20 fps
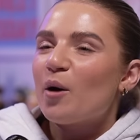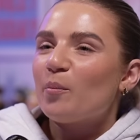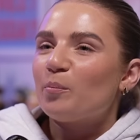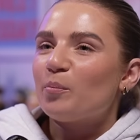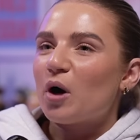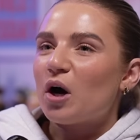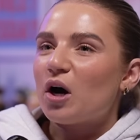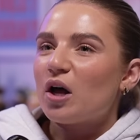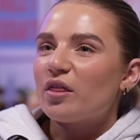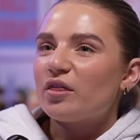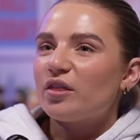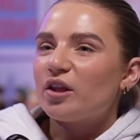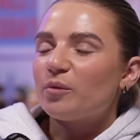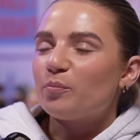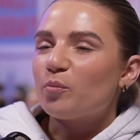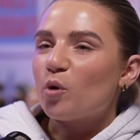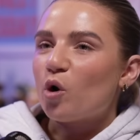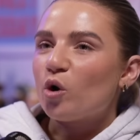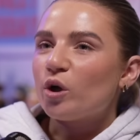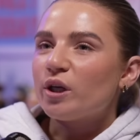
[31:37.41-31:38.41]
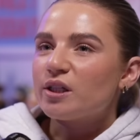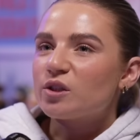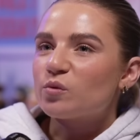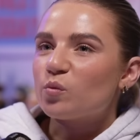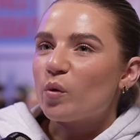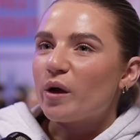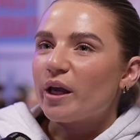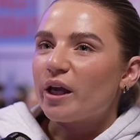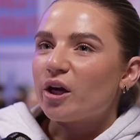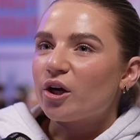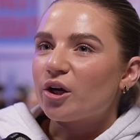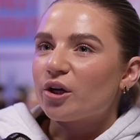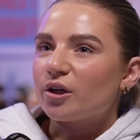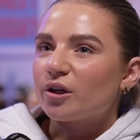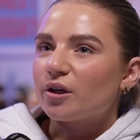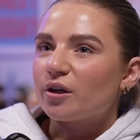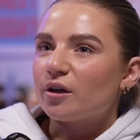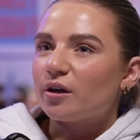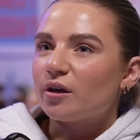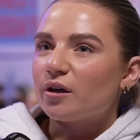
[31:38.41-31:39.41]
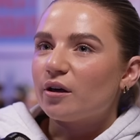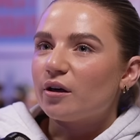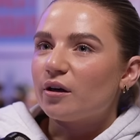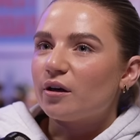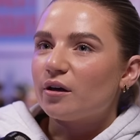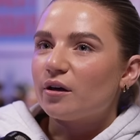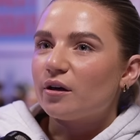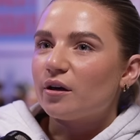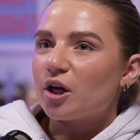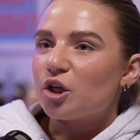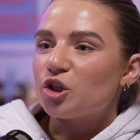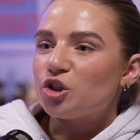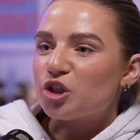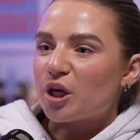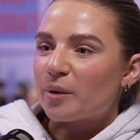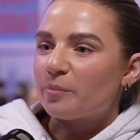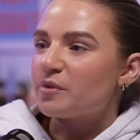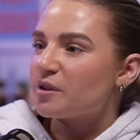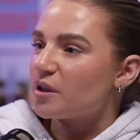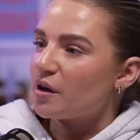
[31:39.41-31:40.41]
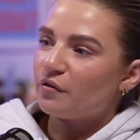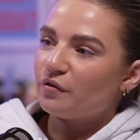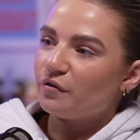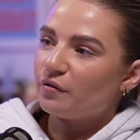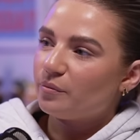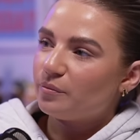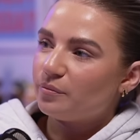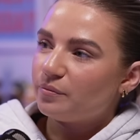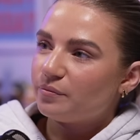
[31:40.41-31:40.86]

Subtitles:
But the boys wear gym stuff.